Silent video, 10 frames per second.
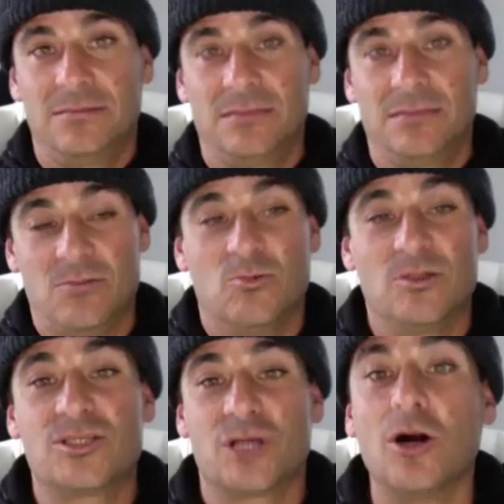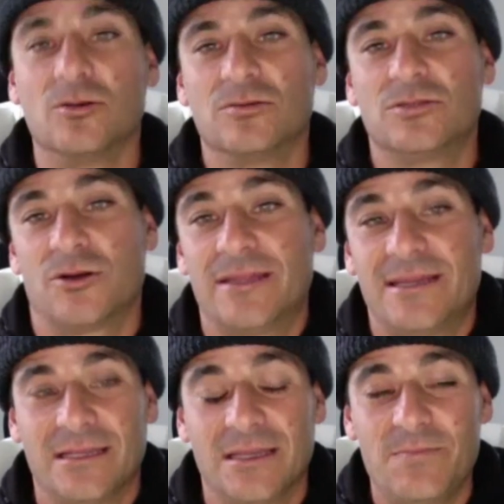you know, result during the
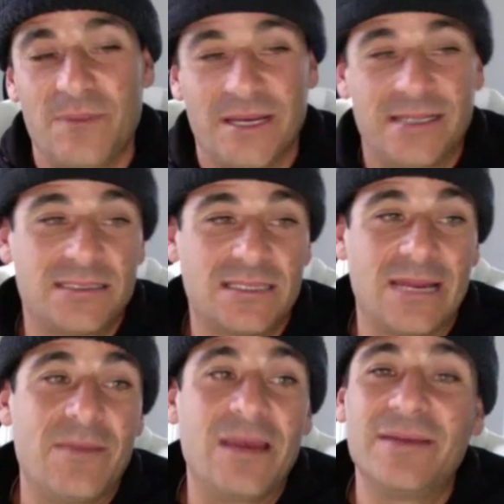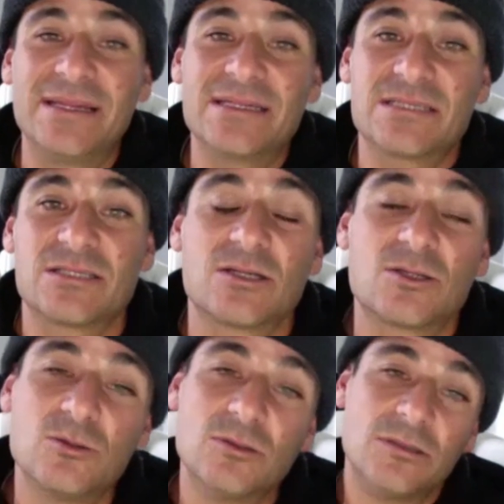Olympics. And maybe this is a
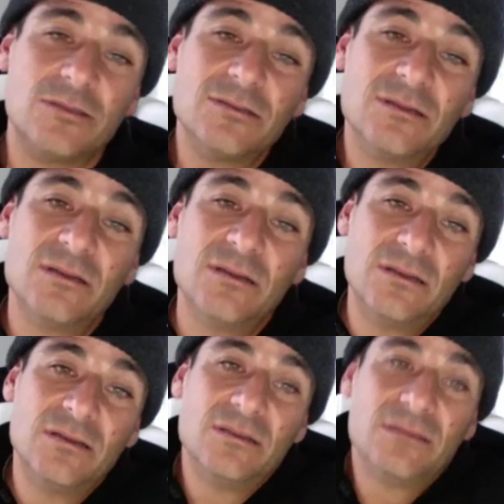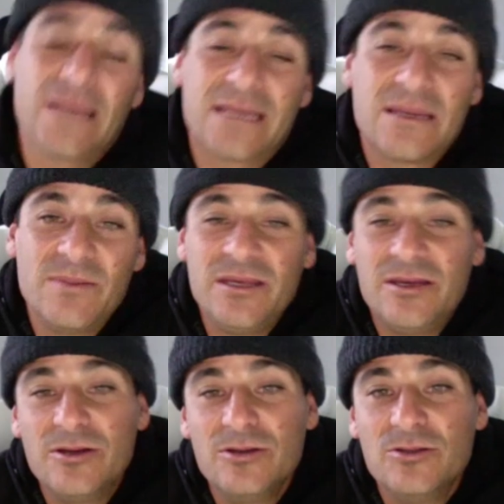tool that can be
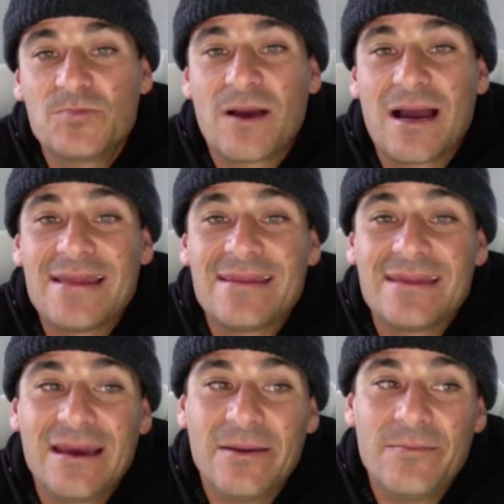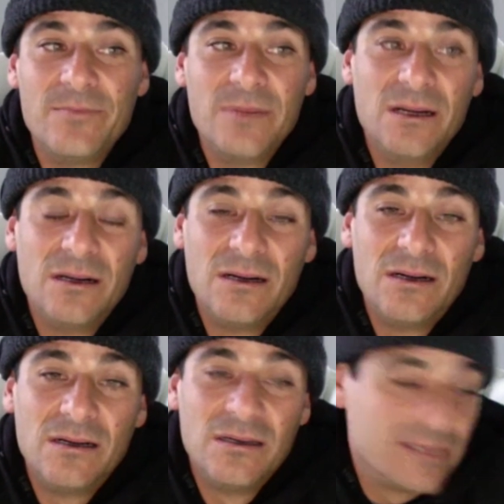used by them
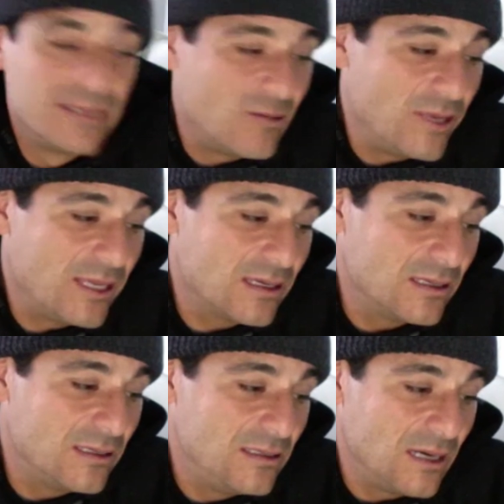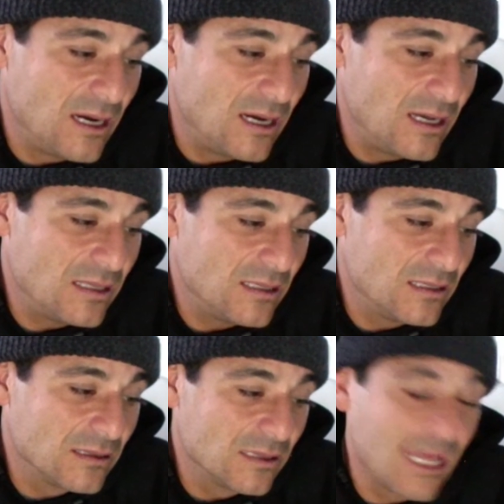that we could
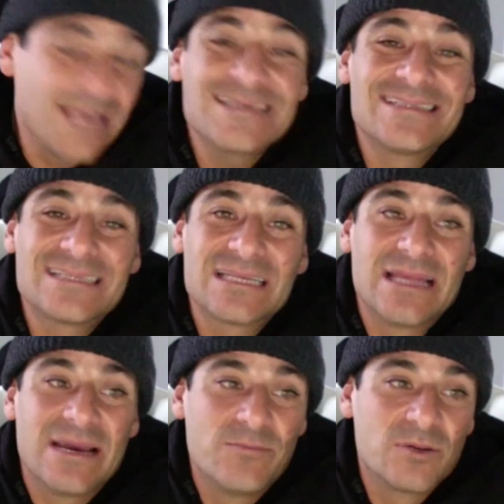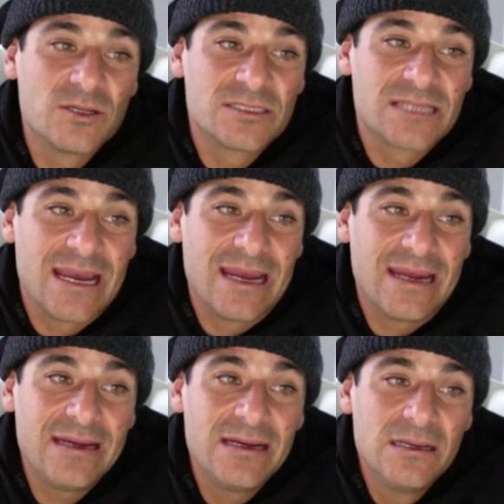license to them, per
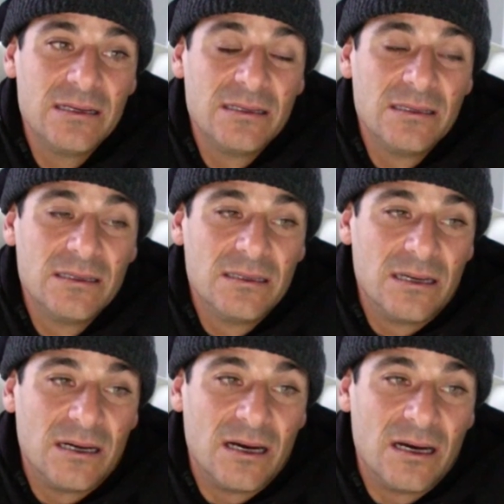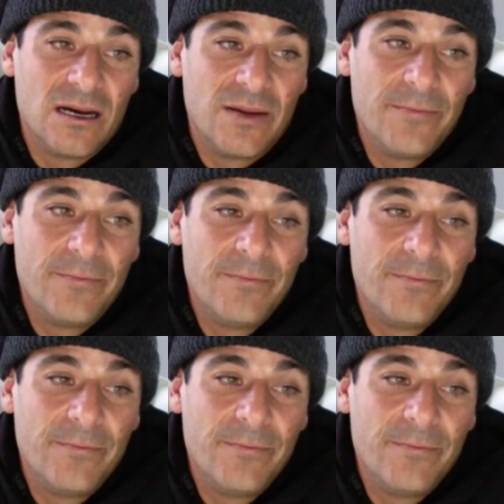se, between